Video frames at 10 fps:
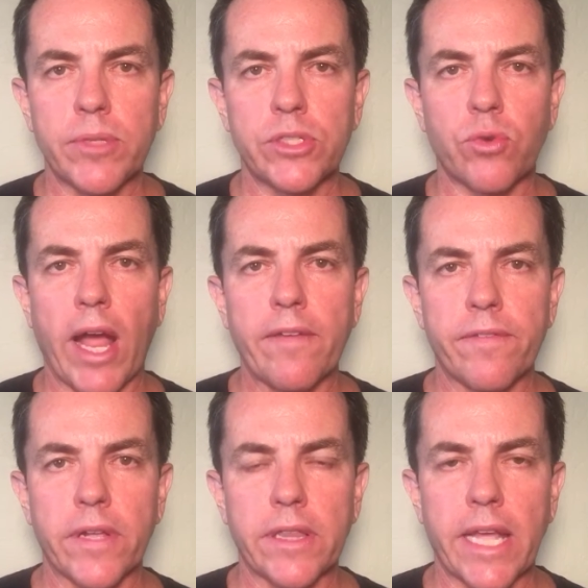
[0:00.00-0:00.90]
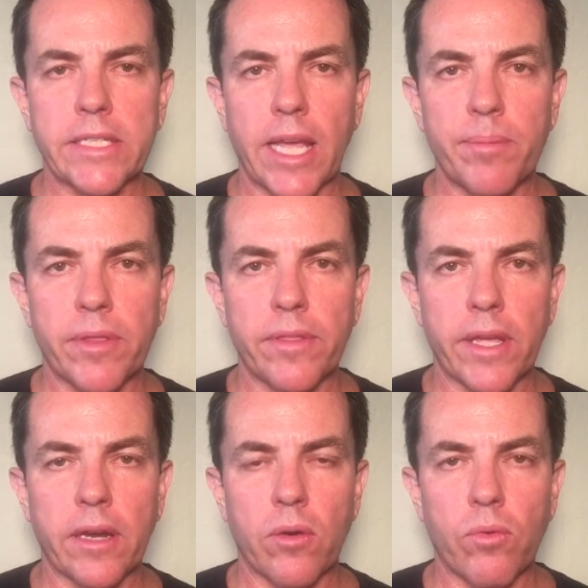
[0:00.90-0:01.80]
dry fit, that type of
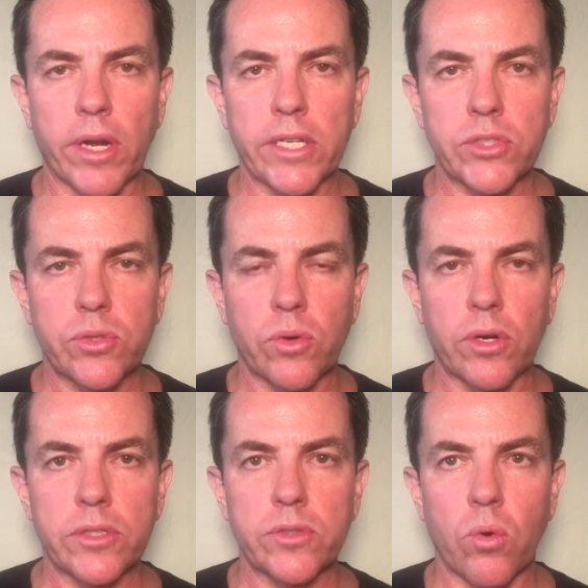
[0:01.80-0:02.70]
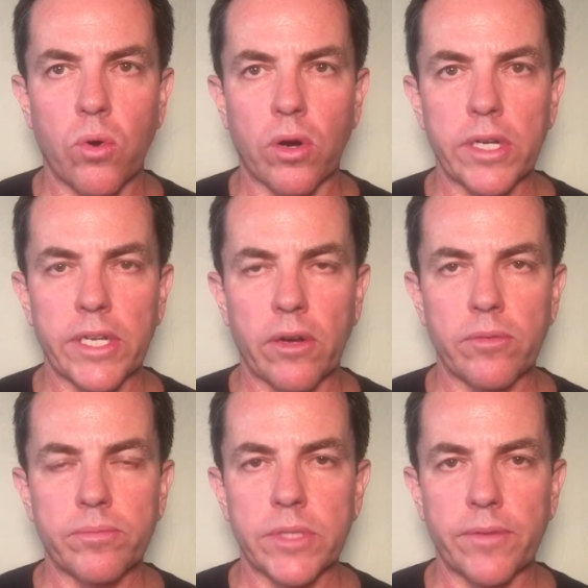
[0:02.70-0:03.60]
thing. Running shorts, or
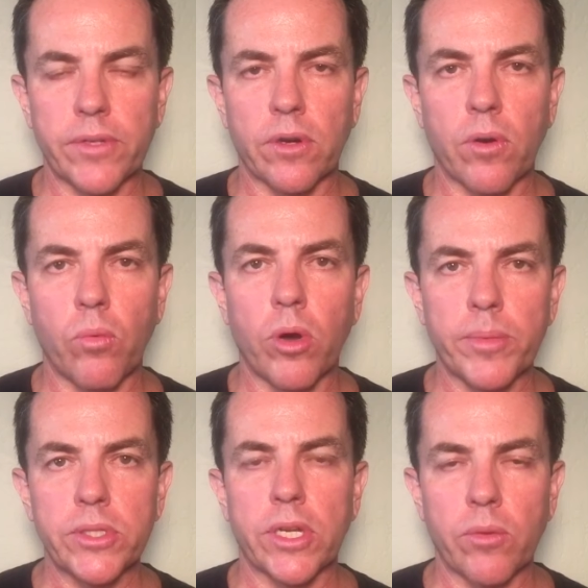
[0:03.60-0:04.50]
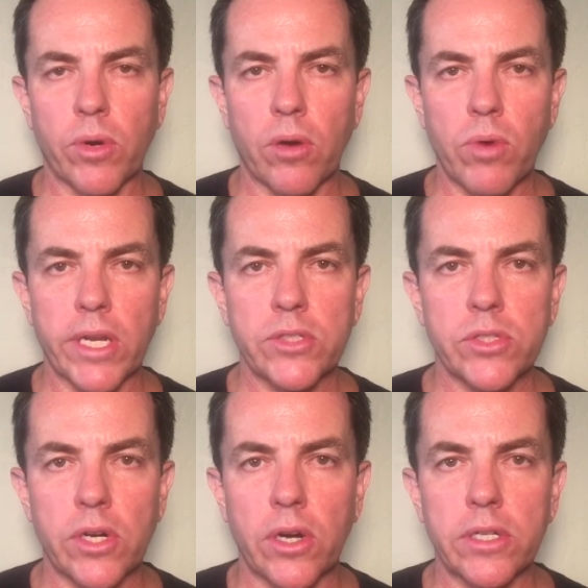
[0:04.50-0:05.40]
if you're a woman, you can wear a running
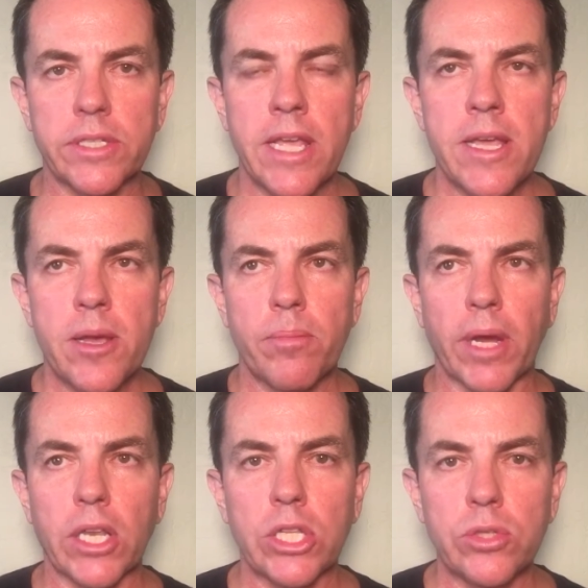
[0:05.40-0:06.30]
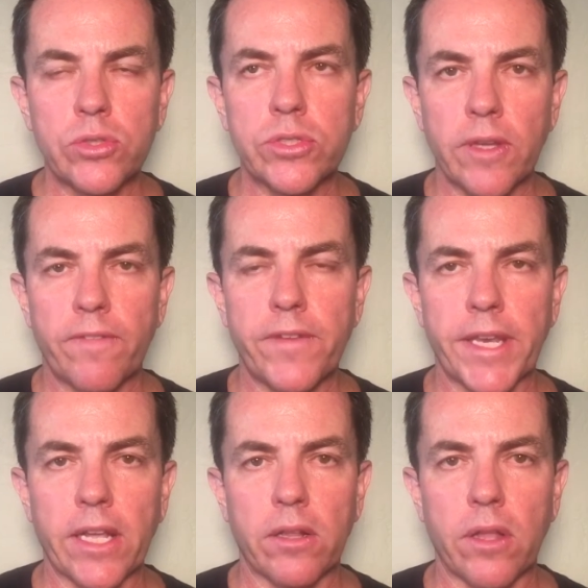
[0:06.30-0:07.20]
skirt, but loose
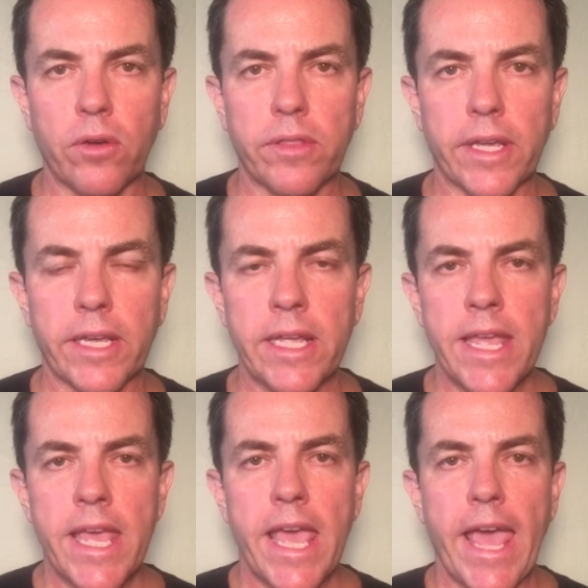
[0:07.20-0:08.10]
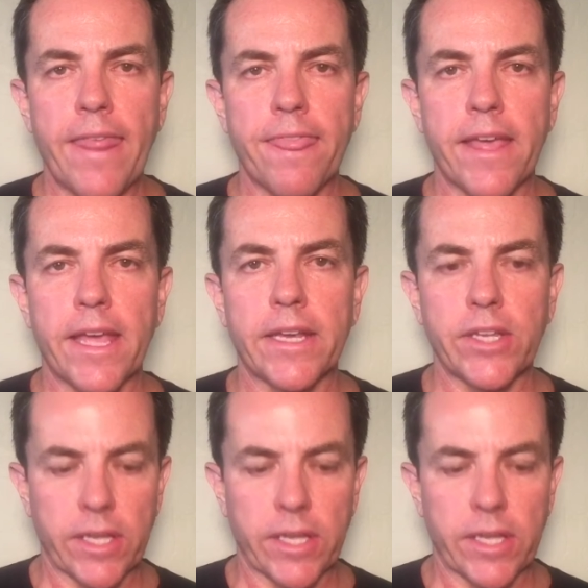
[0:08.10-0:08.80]
fitting clothing. And then